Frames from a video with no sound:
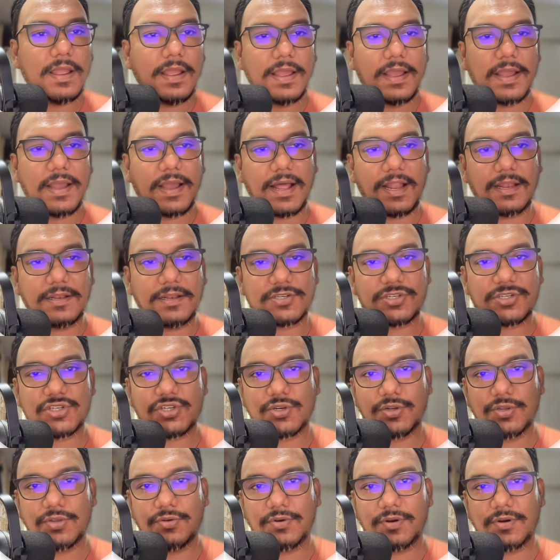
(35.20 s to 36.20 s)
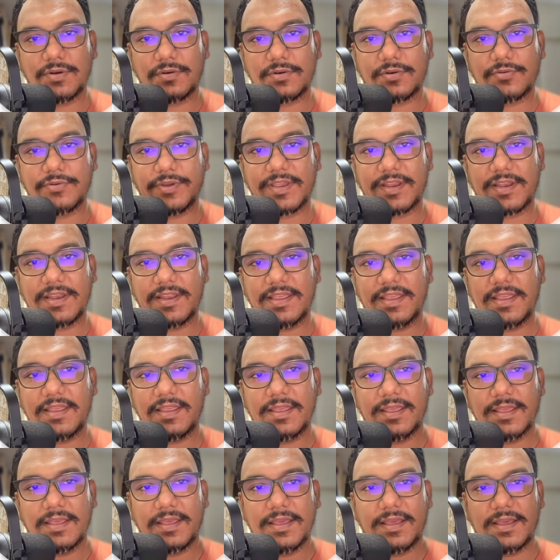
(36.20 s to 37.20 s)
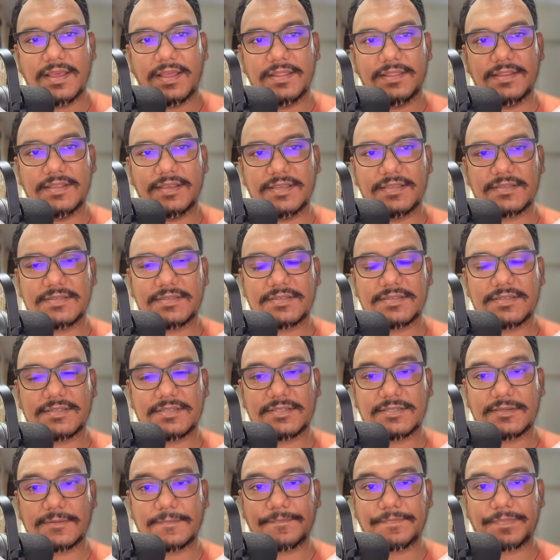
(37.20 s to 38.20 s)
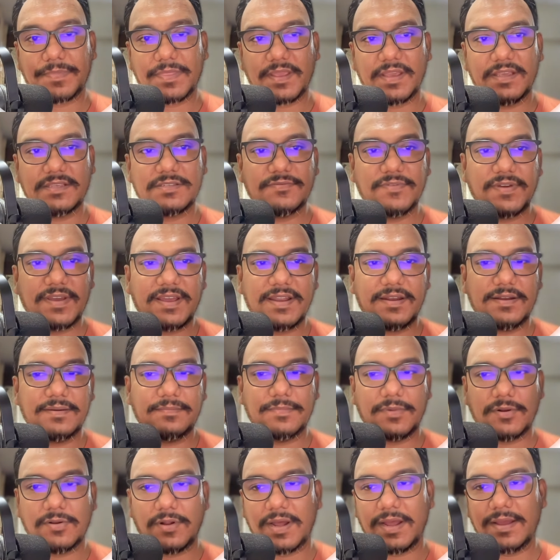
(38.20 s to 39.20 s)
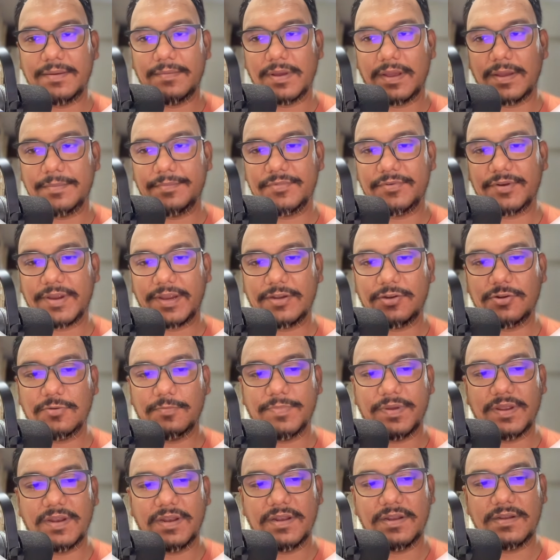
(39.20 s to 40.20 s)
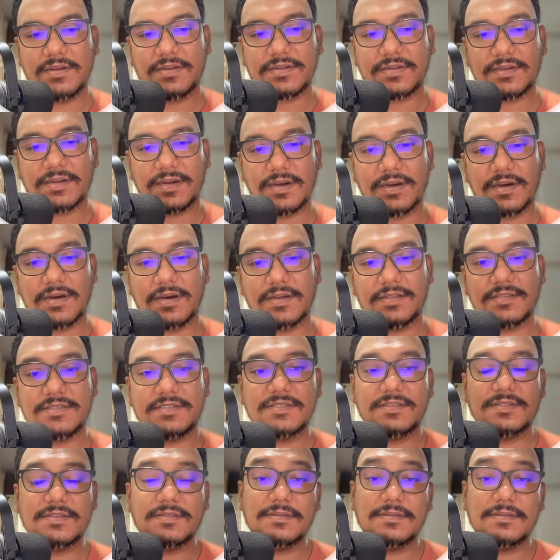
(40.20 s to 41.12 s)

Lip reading: I'll show you quickly. This is where I'm trying to build a